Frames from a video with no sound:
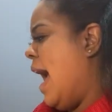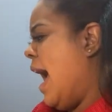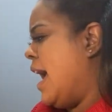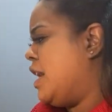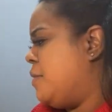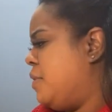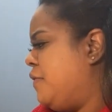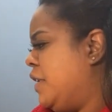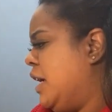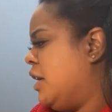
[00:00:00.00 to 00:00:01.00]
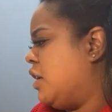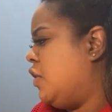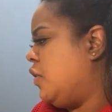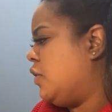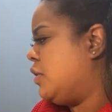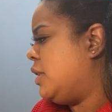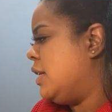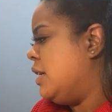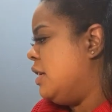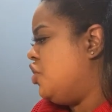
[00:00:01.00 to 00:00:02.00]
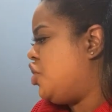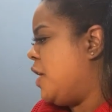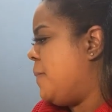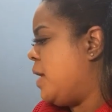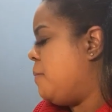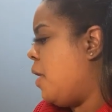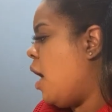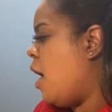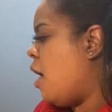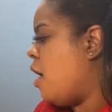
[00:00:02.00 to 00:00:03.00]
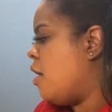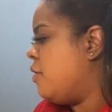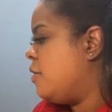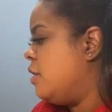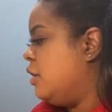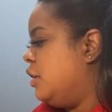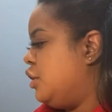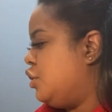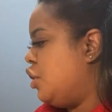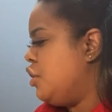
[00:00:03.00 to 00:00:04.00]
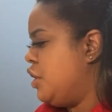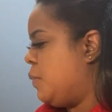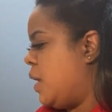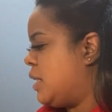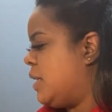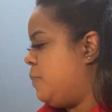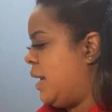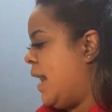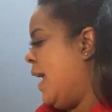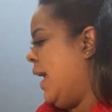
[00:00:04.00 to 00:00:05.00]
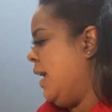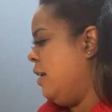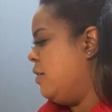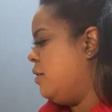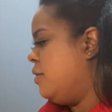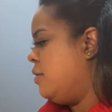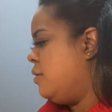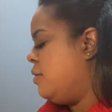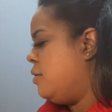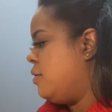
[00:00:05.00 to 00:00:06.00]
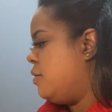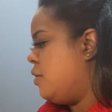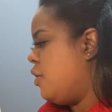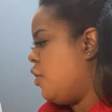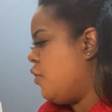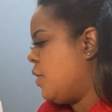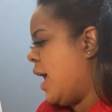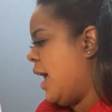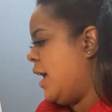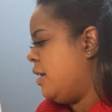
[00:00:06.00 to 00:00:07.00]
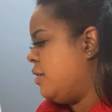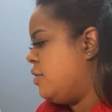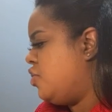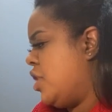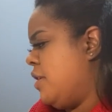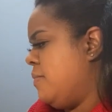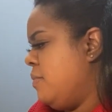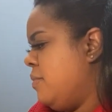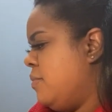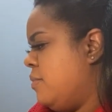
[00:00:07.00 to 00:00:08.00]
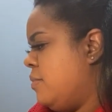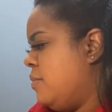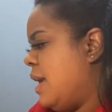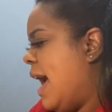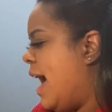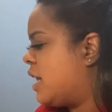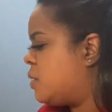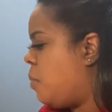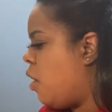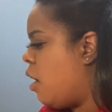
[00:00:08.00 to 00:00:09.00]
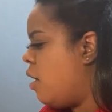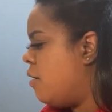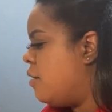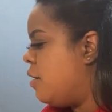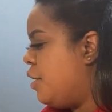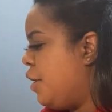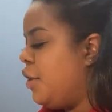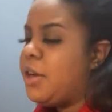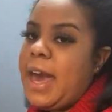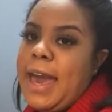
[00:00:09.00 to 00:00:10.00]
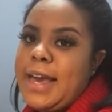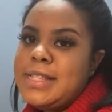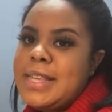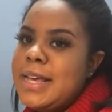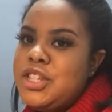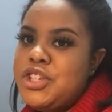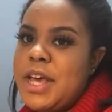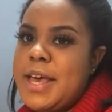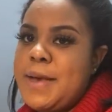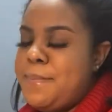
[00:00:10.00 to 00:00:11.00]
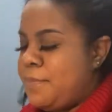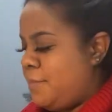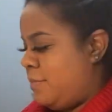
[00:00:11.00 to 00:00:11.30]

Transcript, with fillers: Anna Maria called. Jim and Paul, don't you want to play? Okay, Jim? asked Paul. Okay, said Jim.